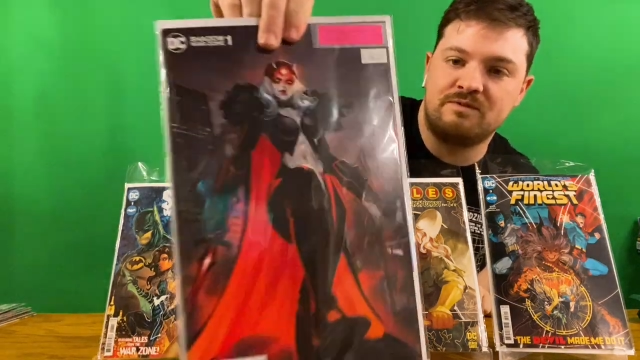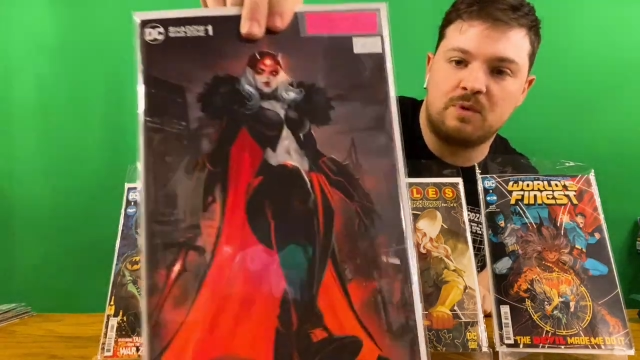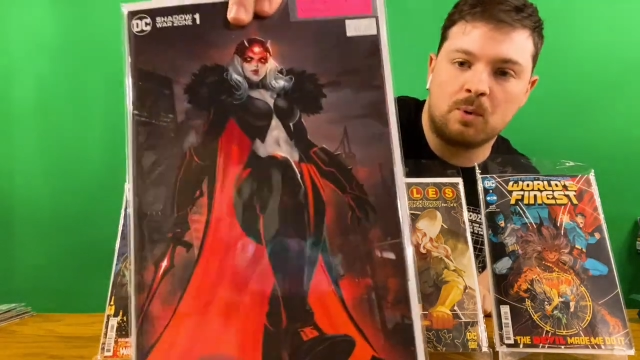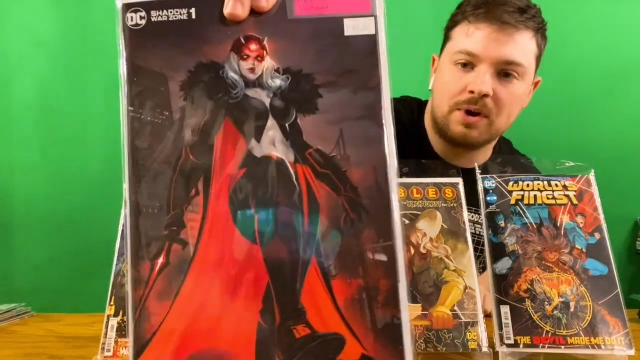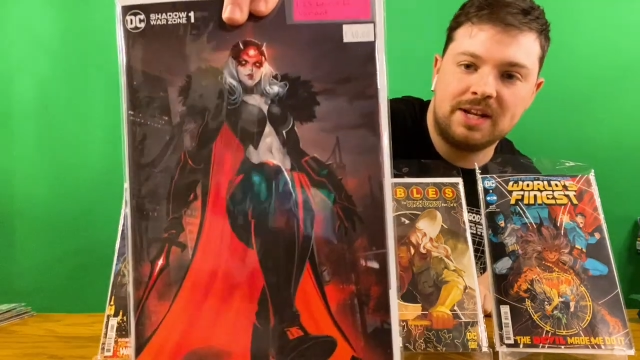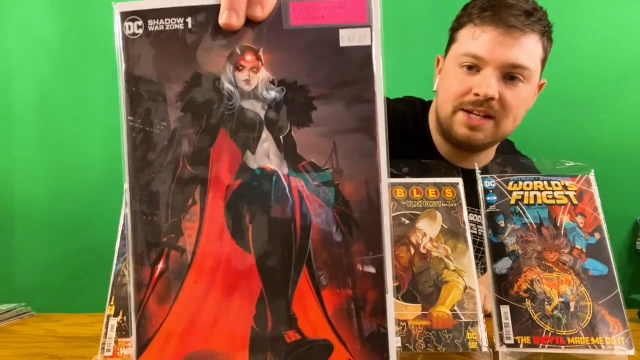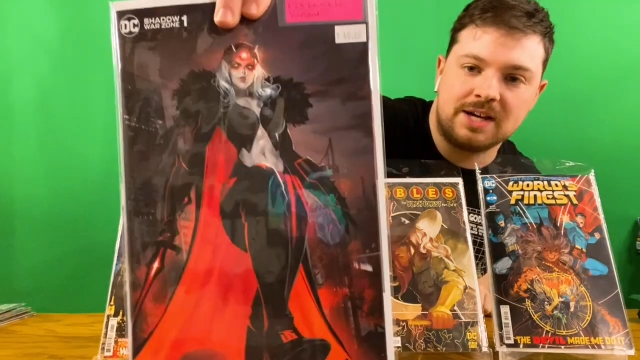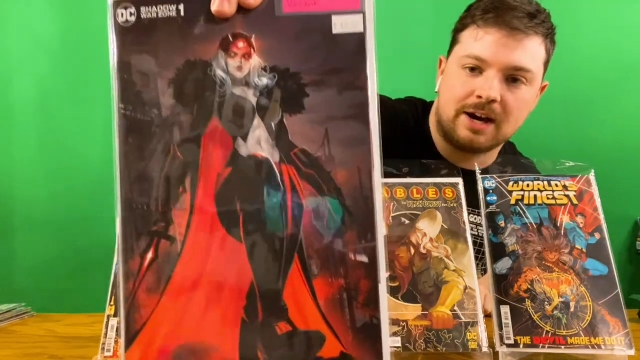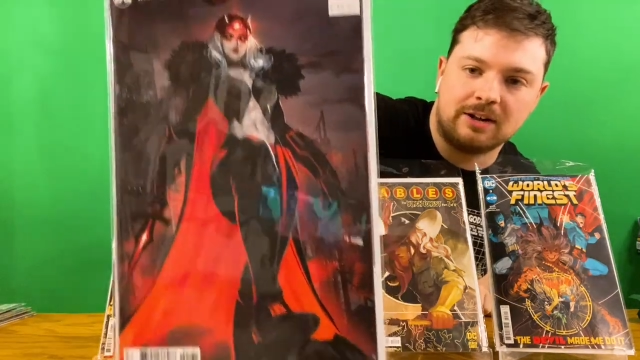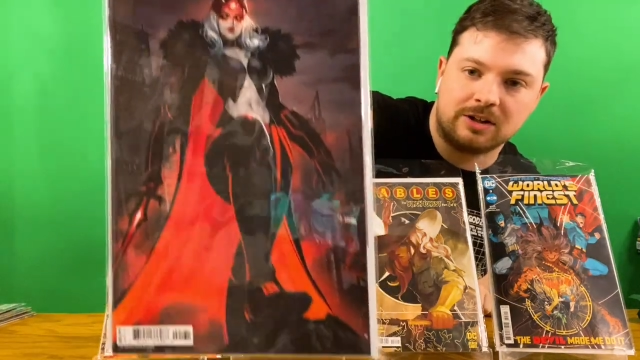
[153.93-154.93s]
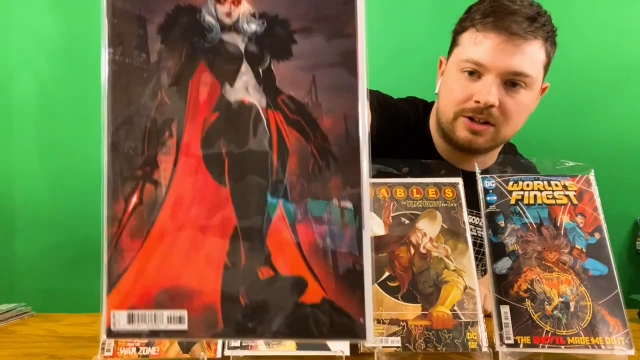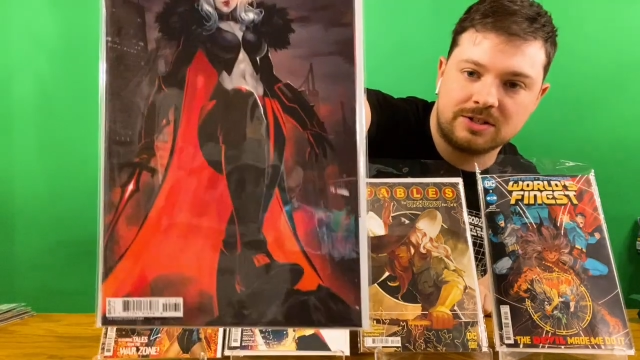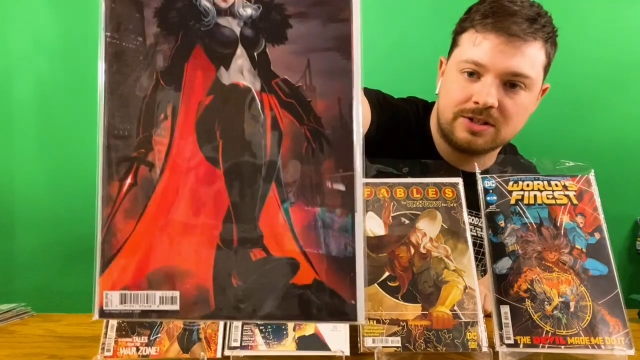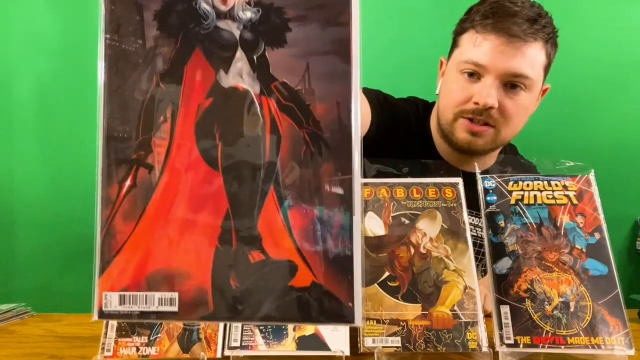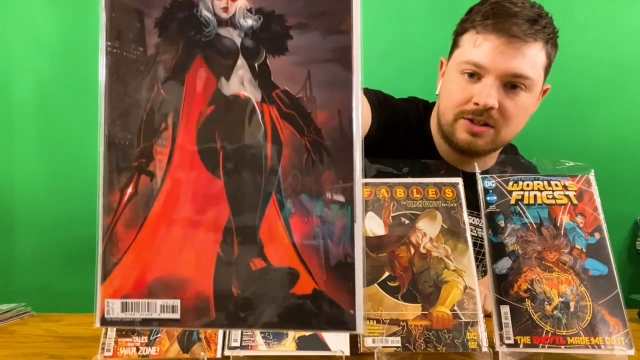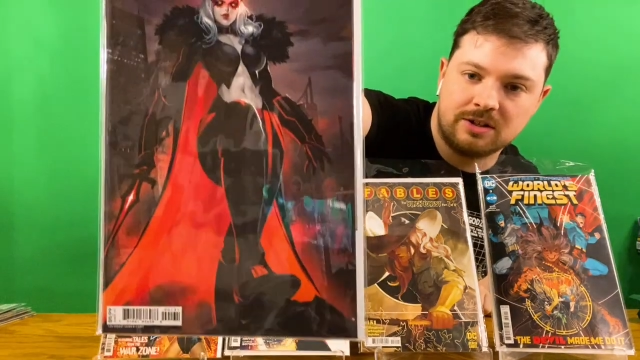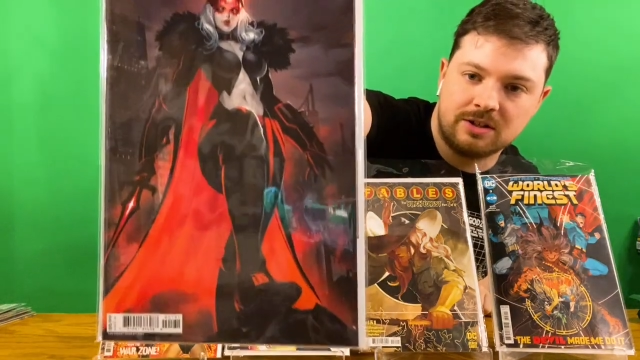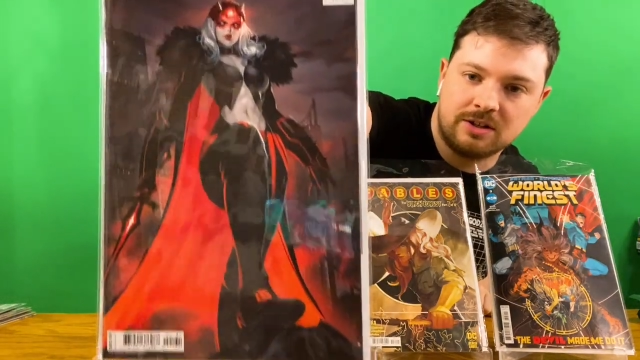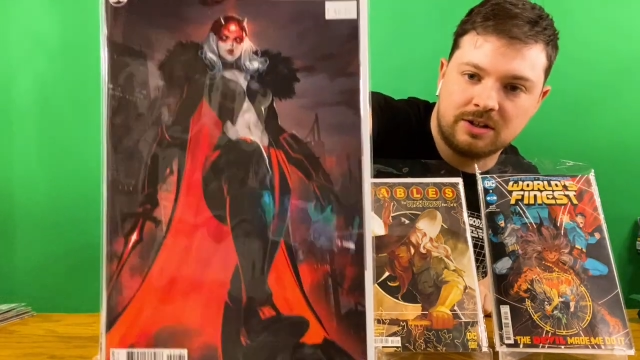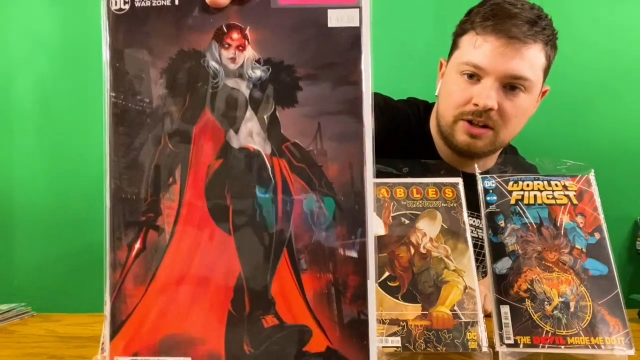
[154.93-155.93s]
$40.
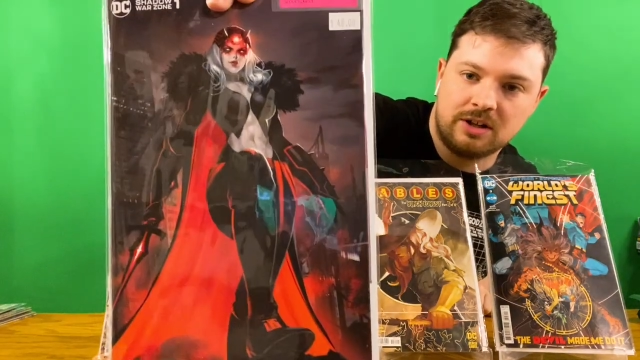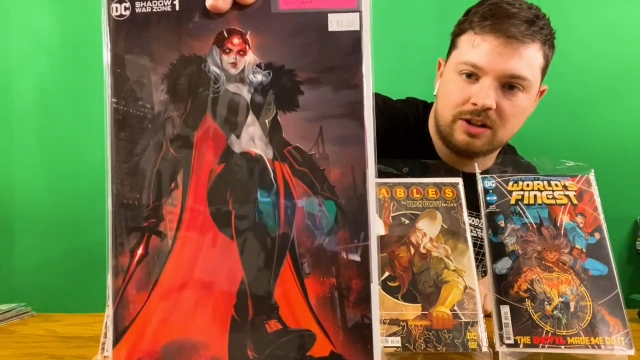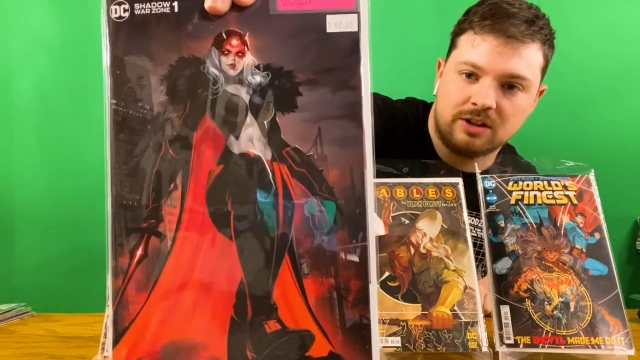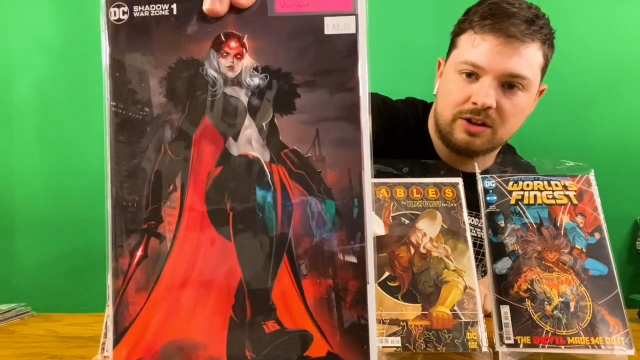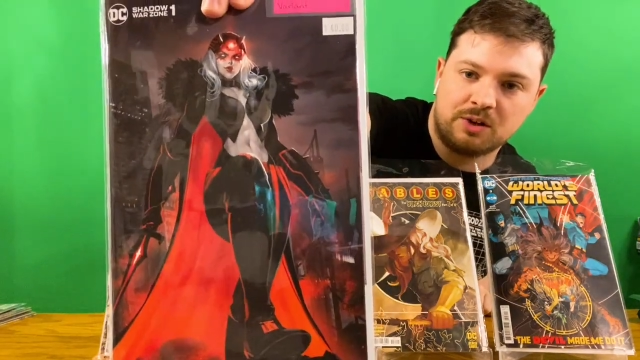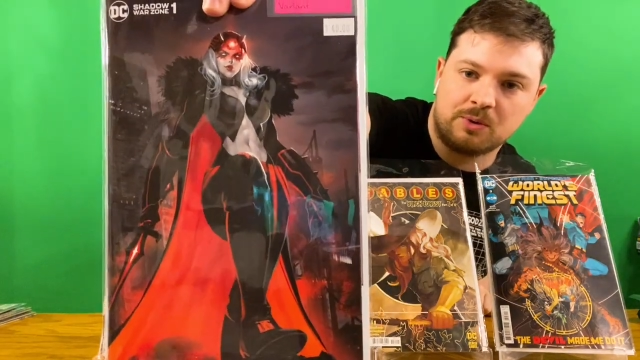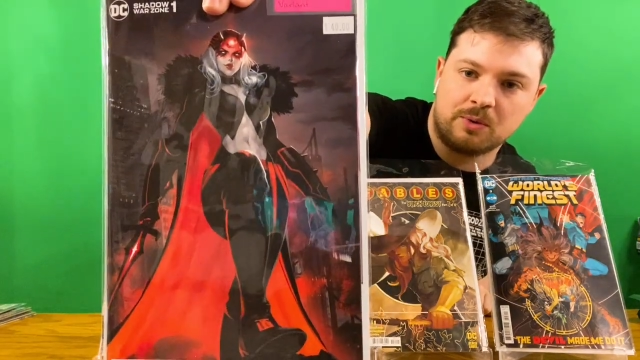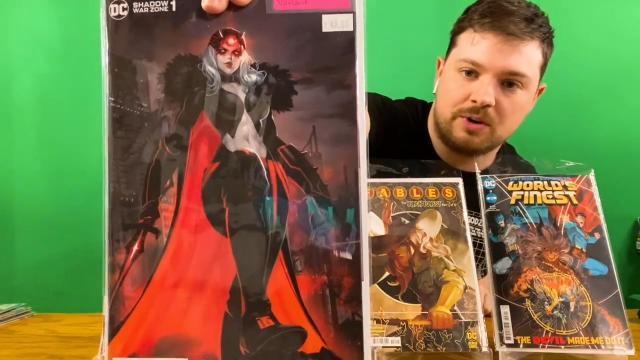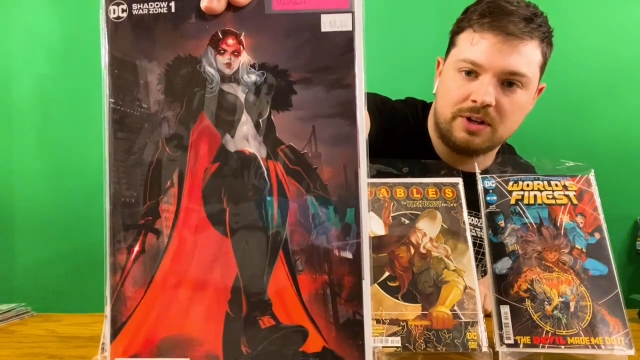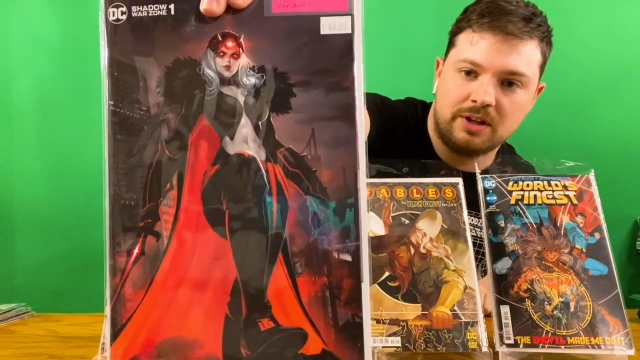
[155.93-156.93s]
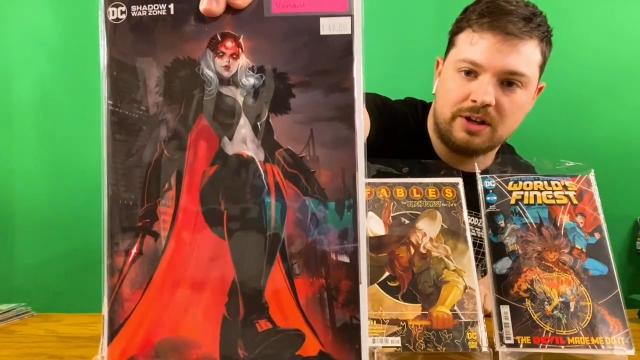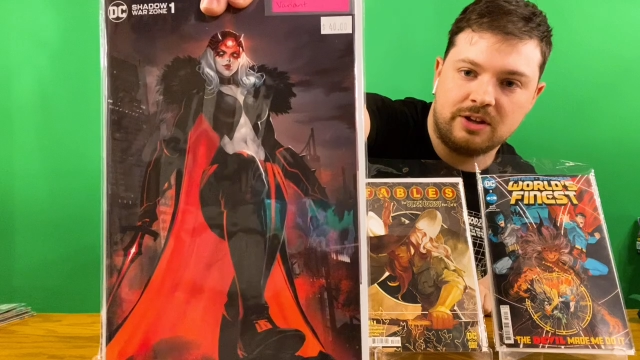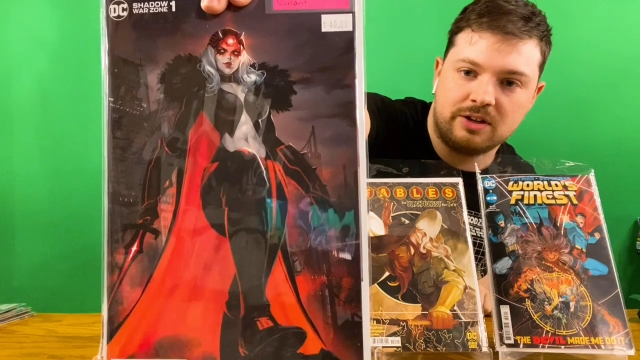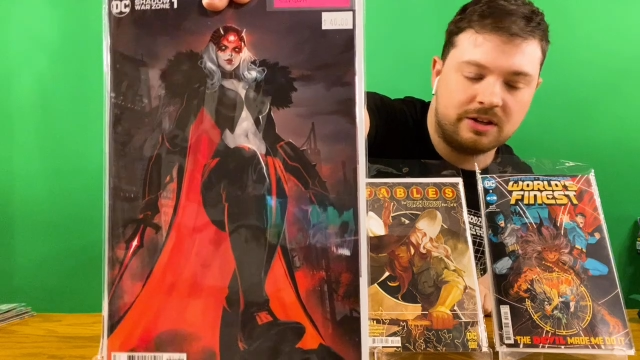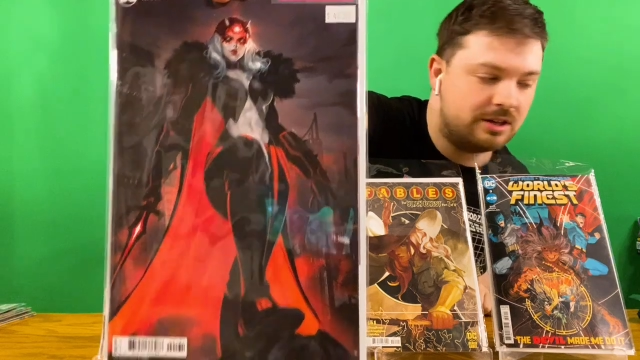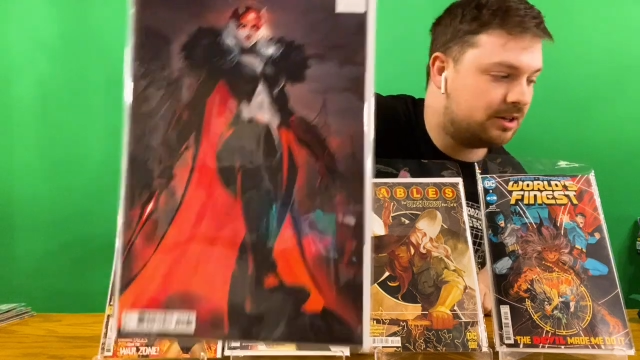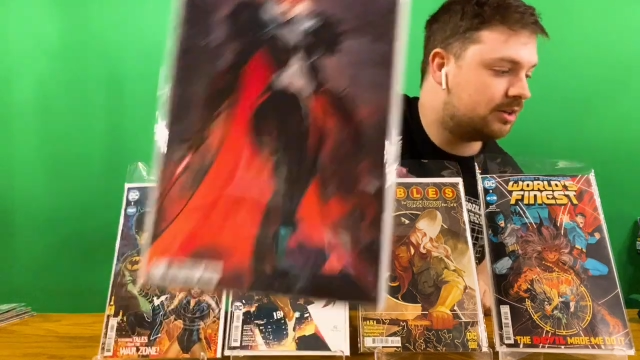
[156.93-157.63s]
Looking really good.